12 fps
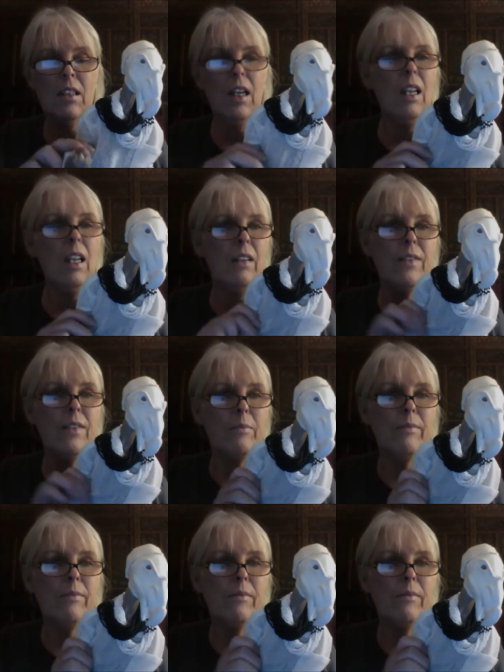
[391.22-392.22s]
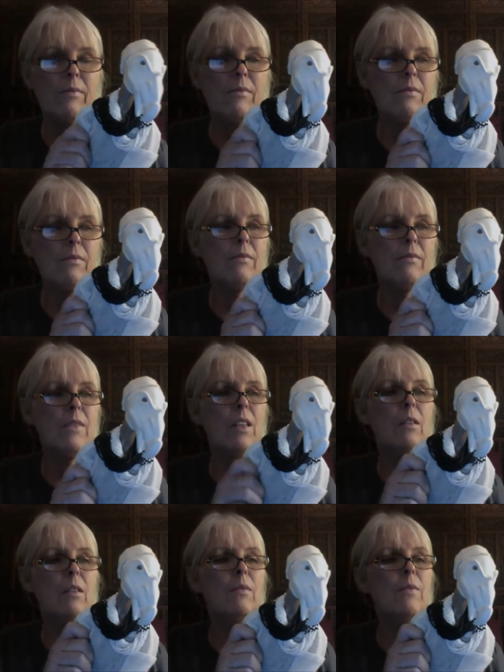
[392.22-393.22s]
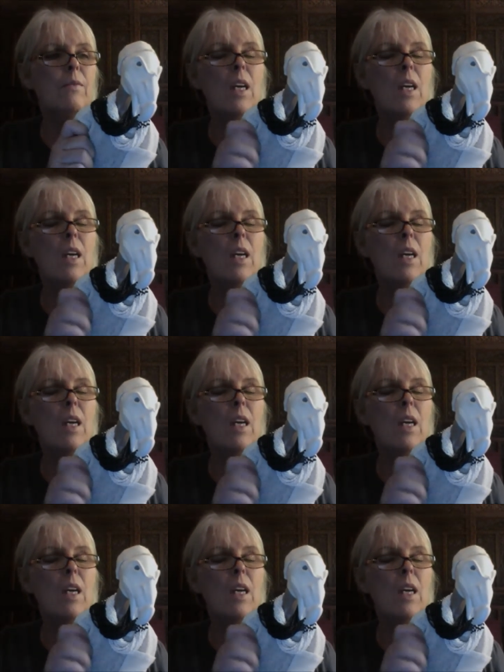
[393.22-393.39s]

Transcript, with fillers: I love them, you know